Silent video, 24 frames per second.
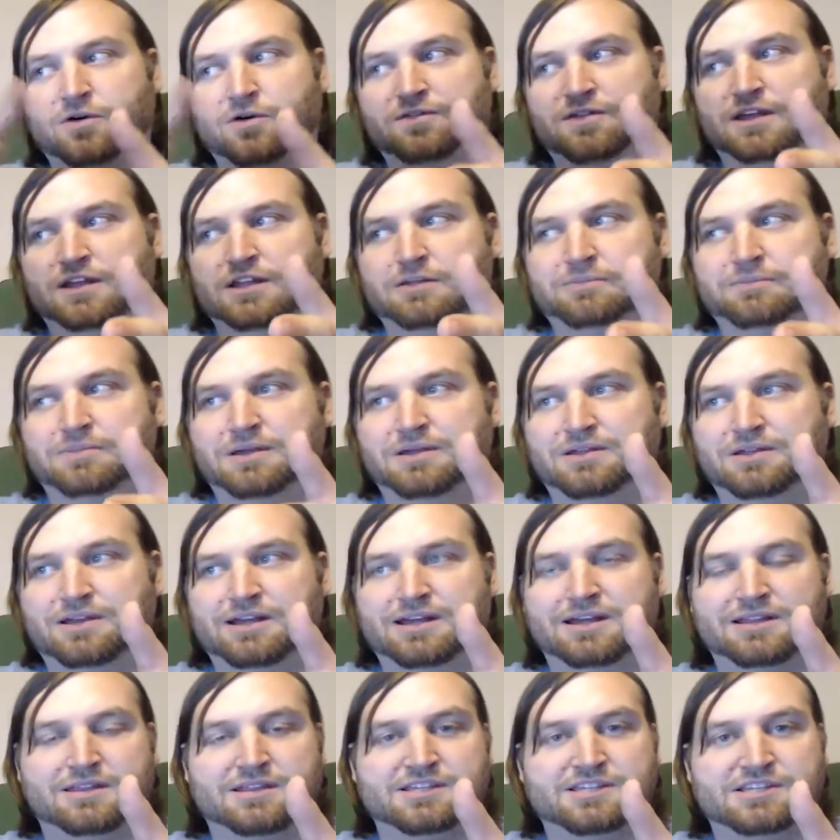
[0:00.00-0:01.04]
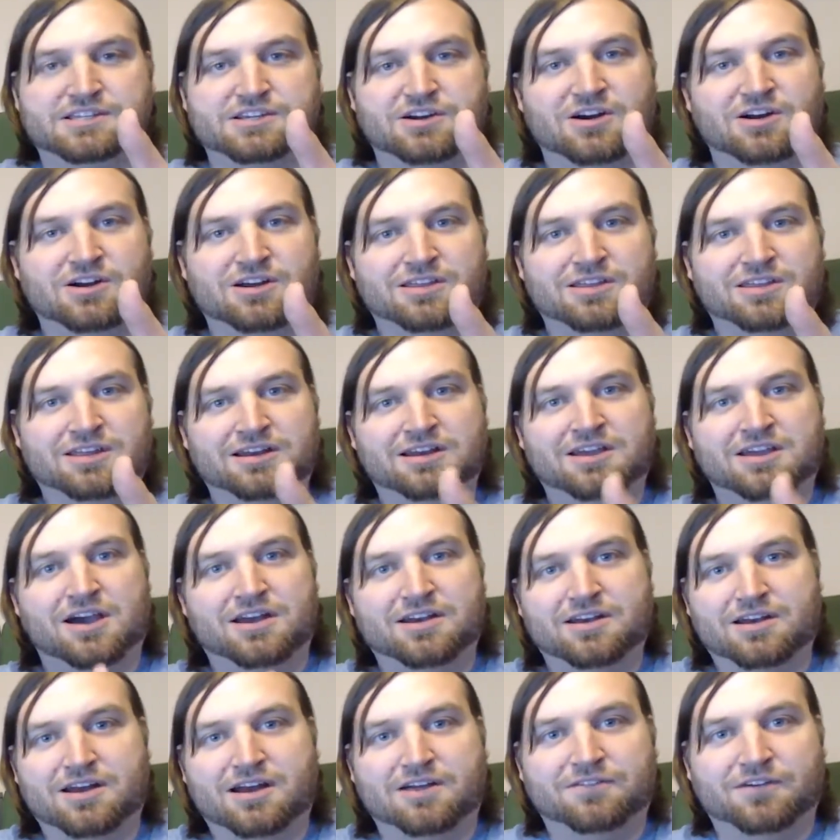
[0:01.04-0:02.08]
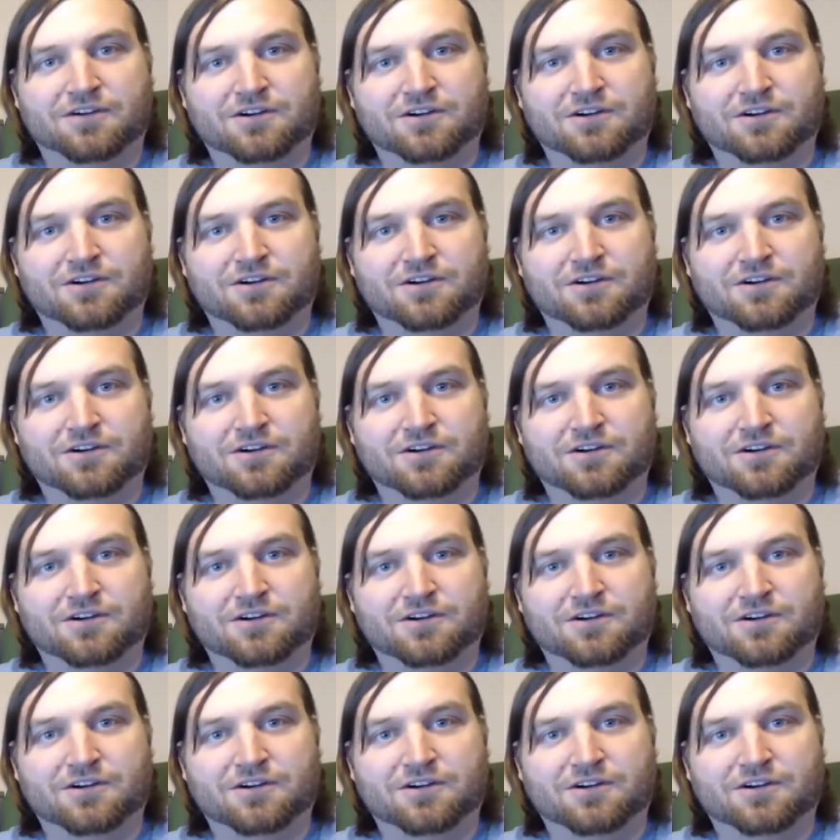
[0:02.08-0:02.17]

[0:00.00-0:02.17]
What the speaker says: availability at the start and then cut it off